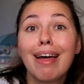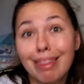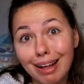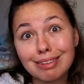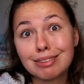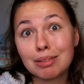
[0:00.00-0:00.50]

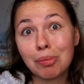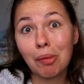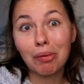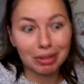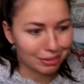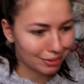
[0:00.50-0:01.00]
That's the
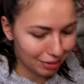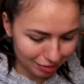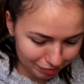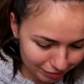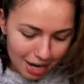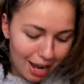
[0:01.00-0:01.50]
boring
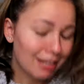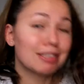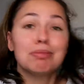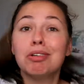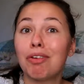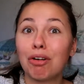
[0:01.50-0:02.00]
stuff.
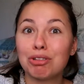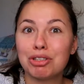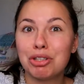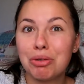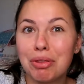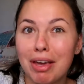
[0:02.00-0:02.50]
Let's move on
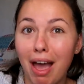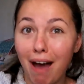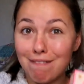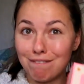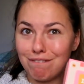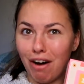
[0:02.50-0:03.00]
to
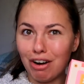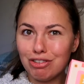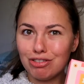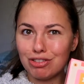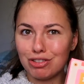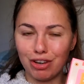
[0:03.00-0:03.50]
the
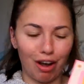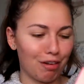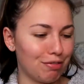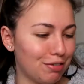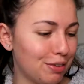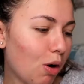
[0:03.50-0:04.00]
fun
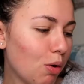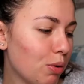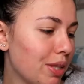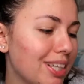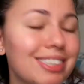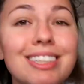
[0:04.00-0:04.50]
stuff. Oh,
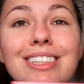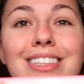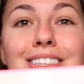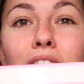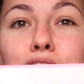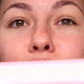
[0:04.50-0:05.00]
this is
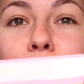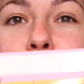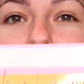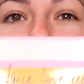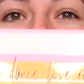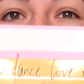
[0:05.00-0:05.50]
such a
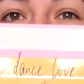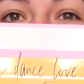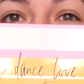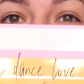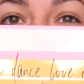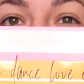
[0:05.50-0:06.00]
cute